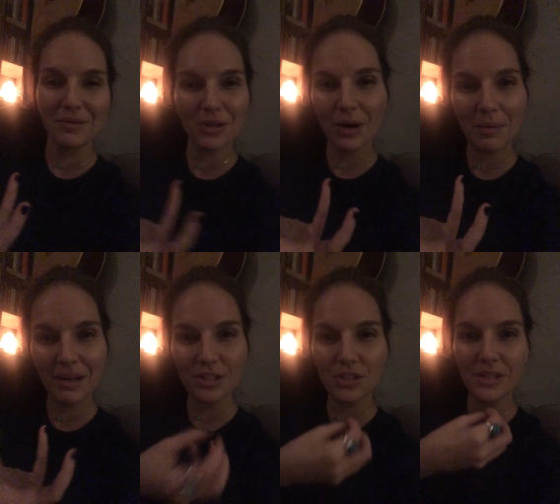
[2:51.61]
You know what I mean?
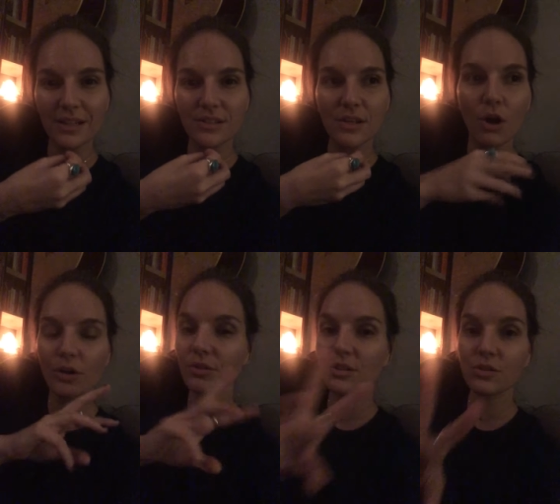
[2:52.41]
It's all
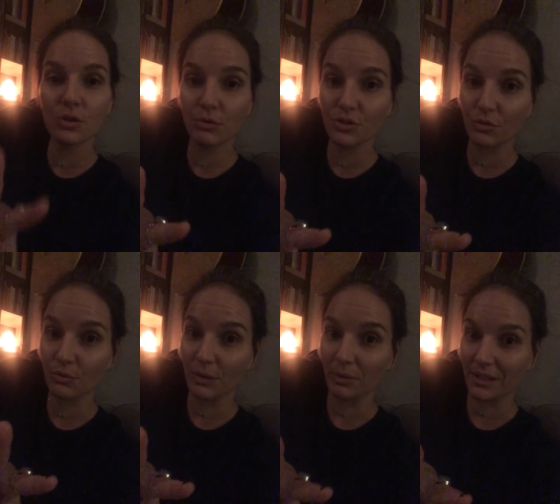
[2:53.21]
you need to know is your
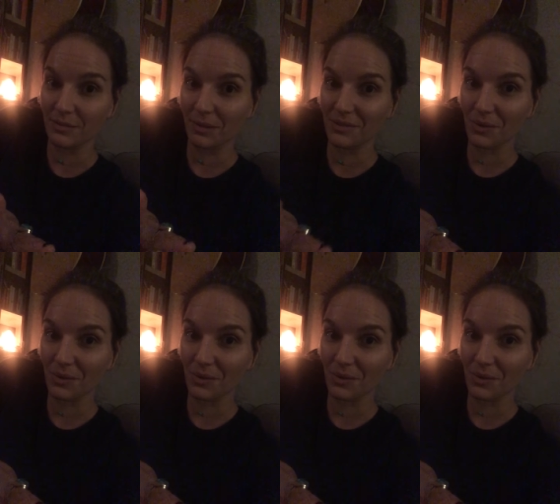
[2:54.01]
3 placements,